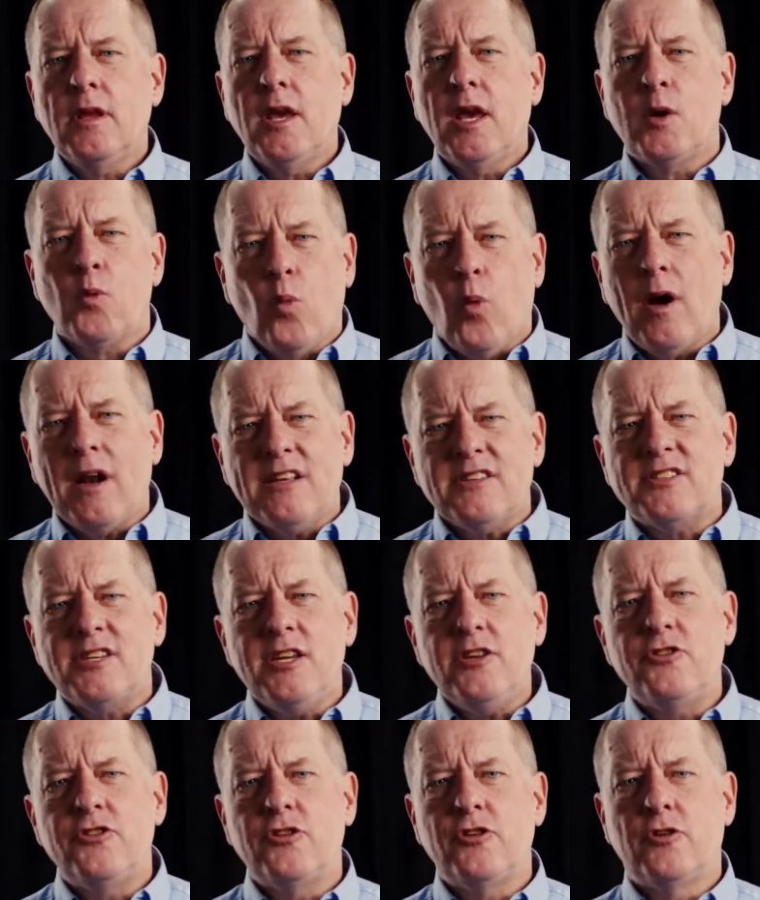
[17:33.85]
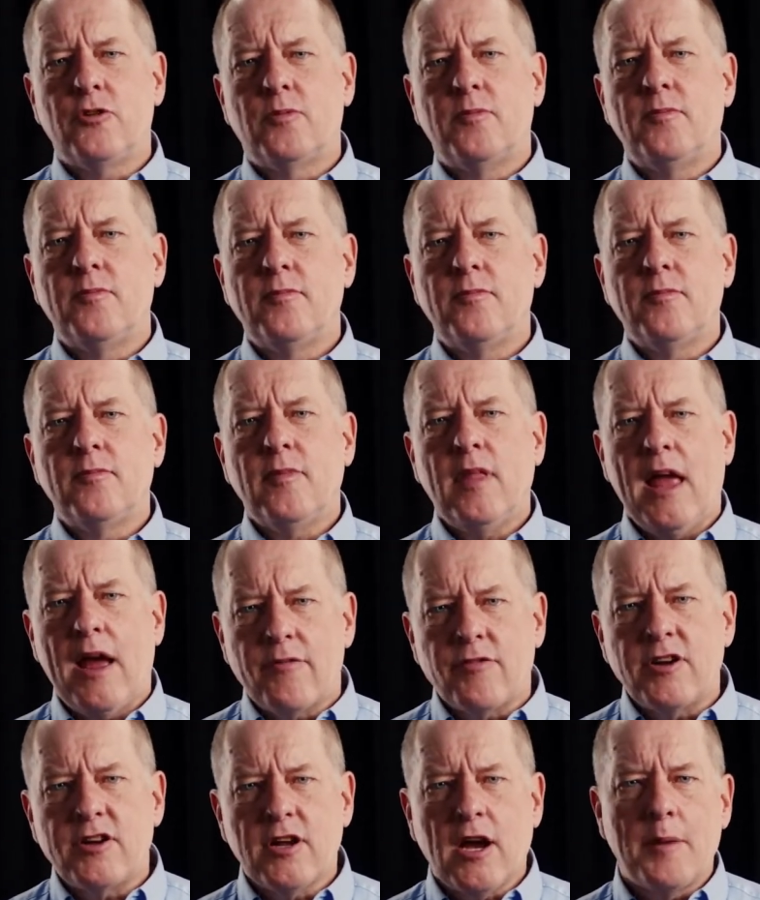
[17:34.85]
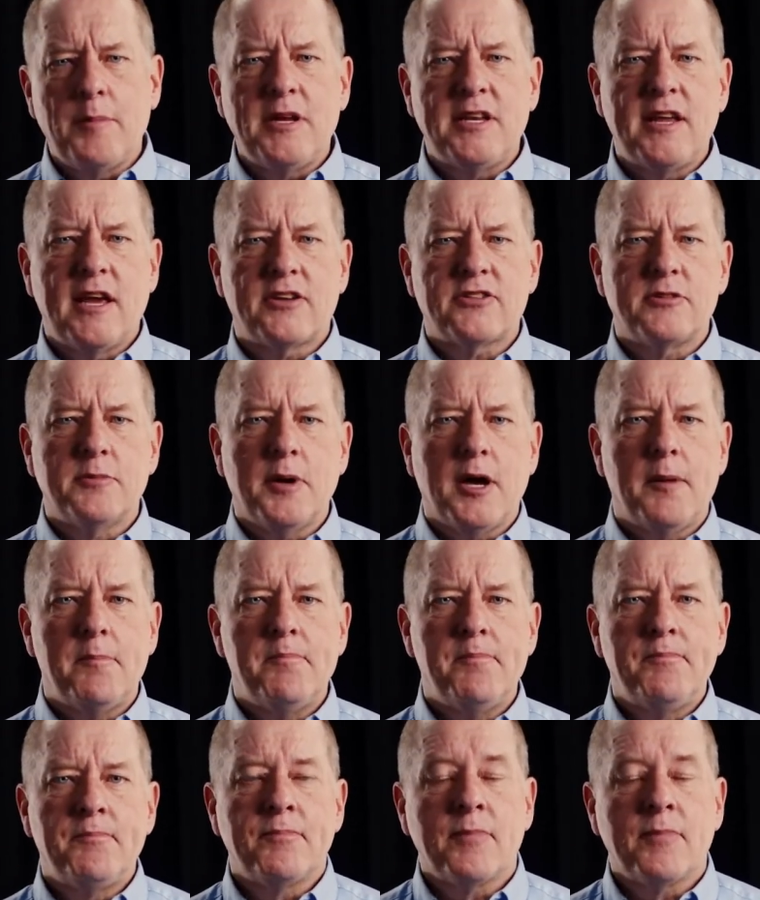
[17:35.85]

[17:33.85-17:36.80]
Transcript: And what does he do every time he takes him on?